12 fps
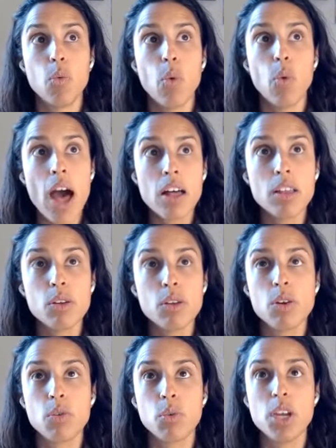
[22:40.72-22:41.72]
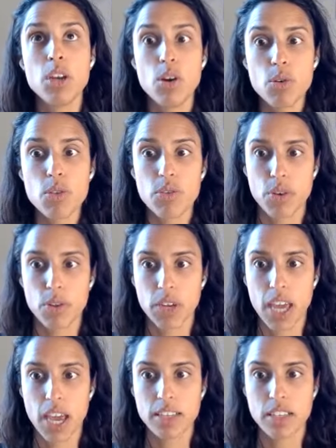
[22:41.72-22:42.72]
well, we know that
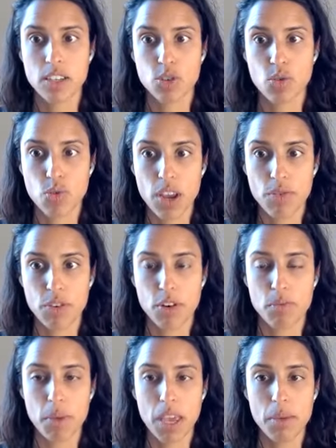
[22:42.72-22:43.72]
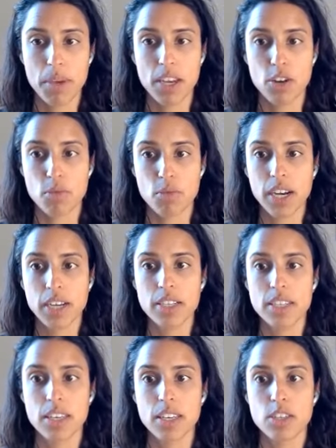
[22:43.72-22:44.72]
folic acid is great for your baby and your
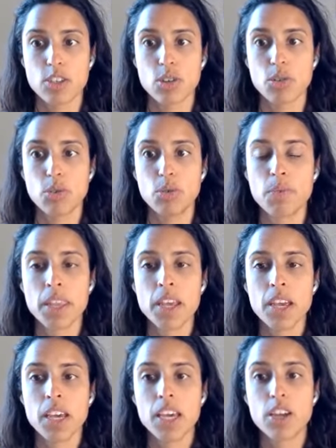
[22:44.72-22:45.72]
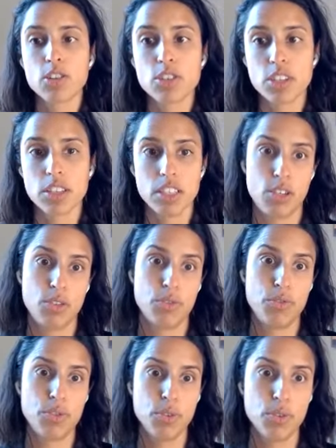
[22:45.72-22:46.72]
pregnancy. So here's a list
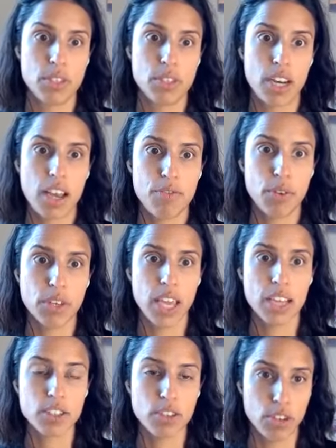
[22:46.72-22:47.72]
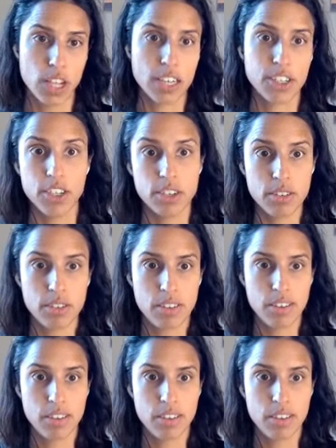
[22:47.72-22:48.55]
of foods that have folic acid. Good luck to you.